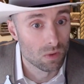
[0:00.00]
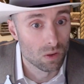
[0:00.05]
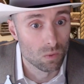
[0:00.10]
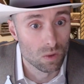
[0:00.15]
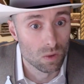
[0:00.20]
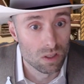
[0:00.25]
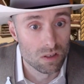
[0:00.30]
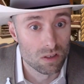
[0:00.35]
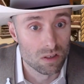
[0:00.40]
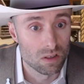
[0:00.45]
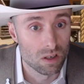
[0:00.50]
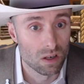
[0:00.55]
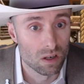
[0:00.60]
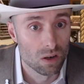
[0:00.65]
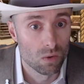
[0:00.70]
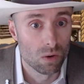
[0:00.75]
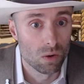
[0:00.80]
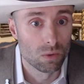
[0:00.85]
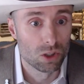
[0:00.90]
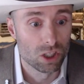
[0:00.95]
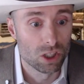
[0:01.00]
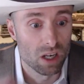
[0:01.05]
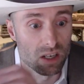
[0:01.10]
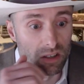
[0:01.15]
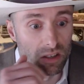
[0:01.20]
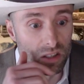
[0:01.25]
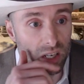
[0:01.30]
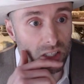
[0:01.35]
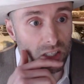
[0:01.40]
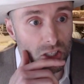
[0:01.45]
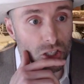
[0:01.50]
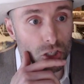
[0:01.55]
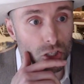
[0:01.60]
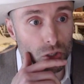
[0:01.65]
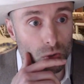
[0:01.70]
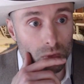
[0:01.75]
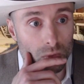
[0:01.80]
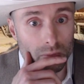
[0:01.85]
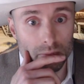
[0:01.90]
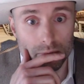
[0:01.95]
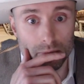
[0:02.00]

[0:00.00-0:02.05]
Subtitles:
What would you guys like to do?